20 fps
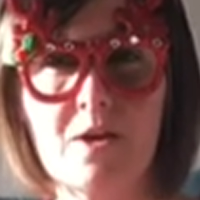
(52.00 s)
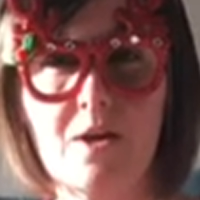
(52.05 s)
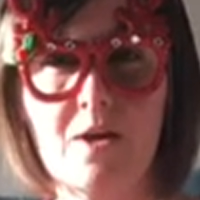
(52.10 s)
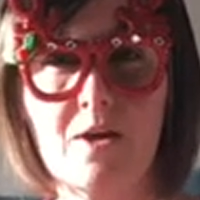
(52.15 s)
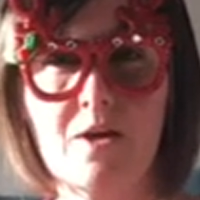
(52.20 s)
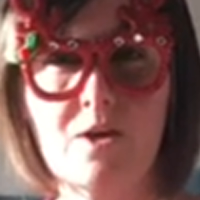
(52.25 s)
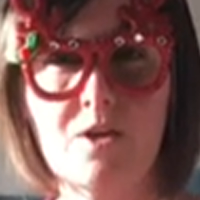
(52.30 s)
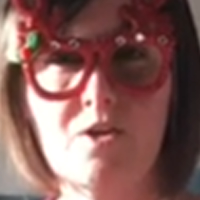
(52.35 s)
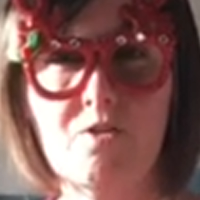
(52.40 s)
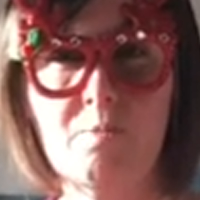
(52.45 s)

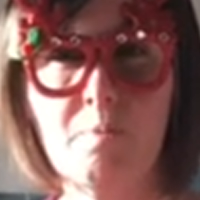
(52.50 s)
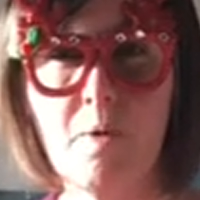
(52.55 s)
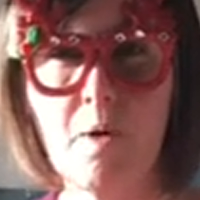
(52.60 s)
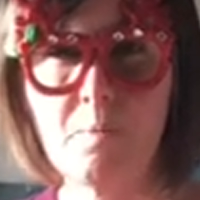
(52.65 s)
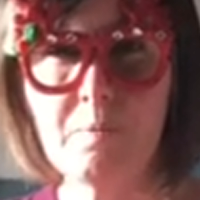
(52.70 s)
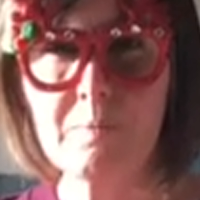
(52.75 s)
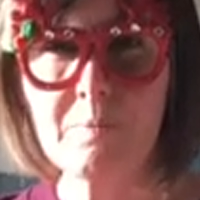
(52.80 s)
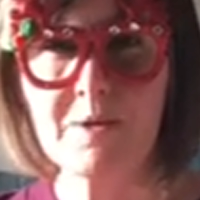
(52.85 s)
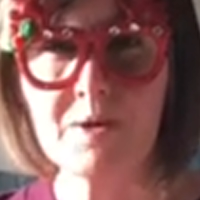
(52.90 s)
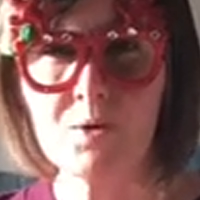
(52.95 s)
you've
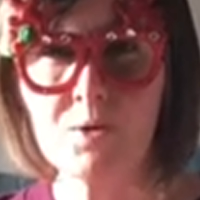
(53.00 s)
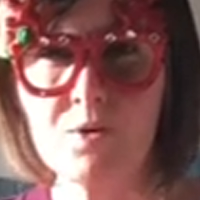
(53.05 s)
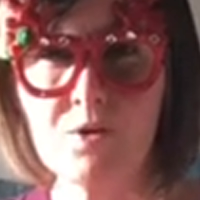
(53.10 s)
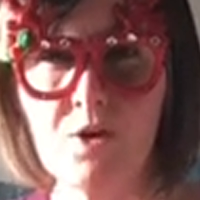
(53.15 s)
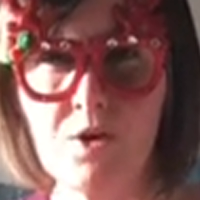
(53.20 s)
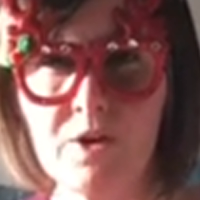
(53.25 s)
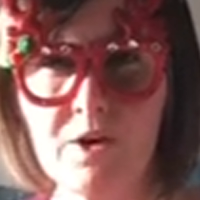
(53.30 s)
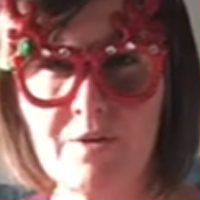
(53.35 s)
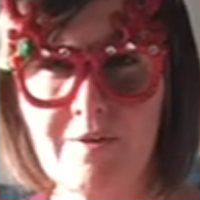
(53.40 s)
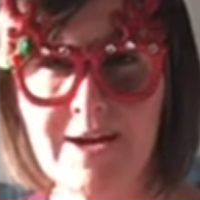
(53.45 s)
probably all
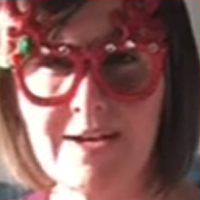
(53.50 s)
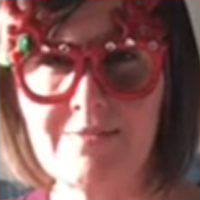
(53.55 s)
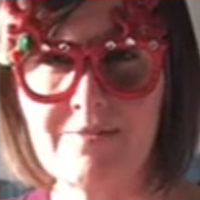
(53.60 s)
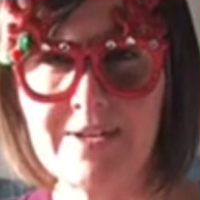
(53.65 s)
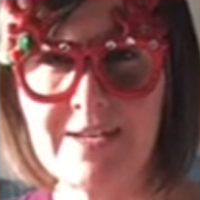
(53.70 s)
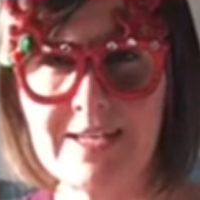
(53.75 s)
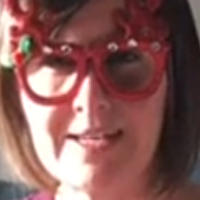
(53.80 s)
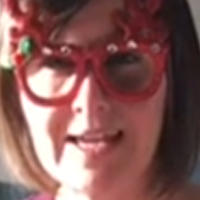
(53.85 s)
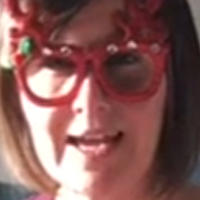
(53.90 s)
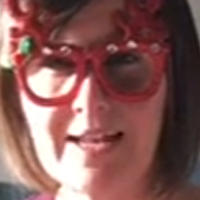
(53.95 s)
got your
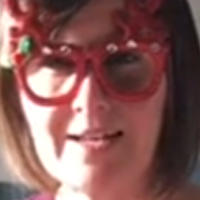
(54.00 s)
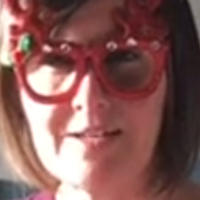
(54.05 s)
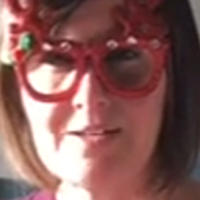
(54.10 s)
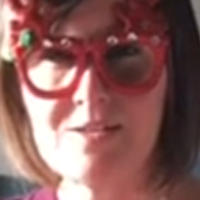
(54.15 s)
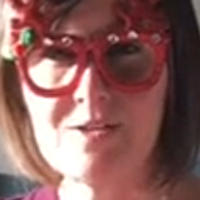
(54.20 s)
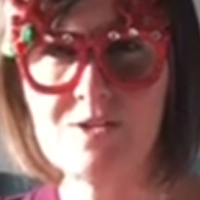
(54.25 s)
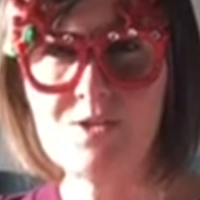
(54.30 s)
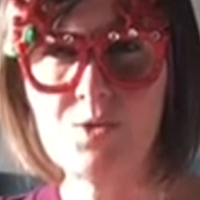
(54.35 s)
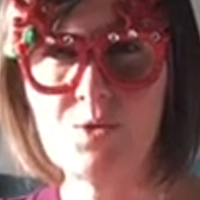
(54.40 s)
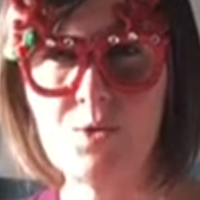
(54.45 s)
Advent
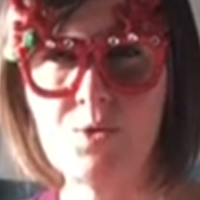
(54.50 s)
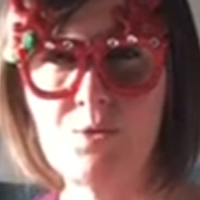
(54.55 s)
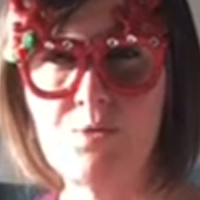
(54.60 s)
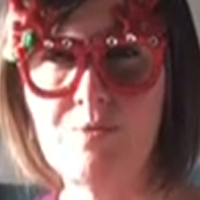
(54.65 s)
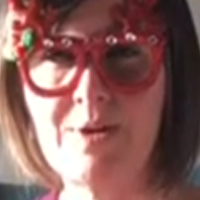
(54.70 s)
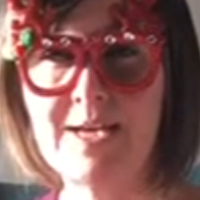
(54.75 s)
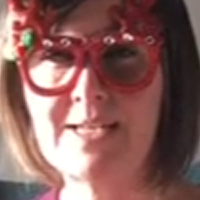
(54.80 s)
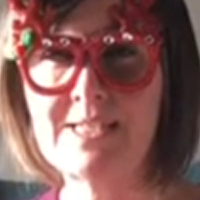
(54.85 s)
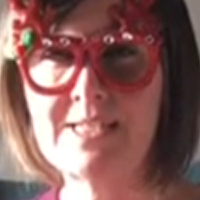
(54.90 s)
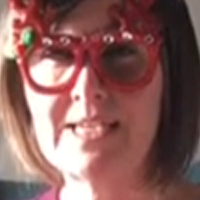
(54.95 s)
calendars
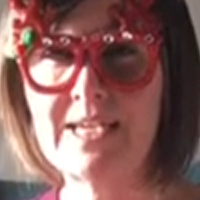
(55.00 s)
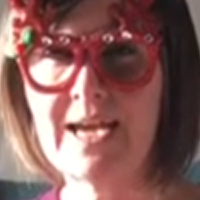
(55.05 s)
already.